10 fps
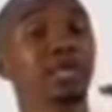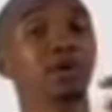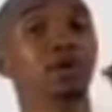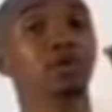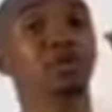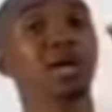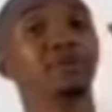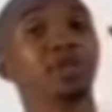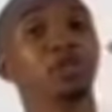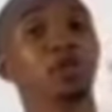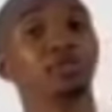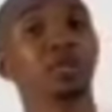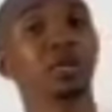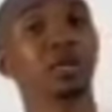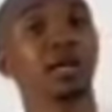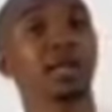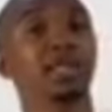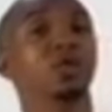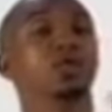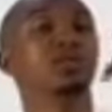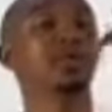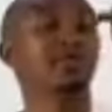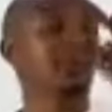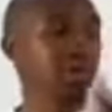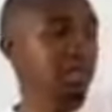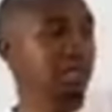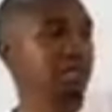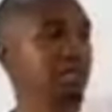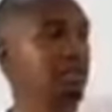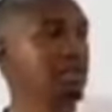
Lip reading: will not have a job and they will not have a business.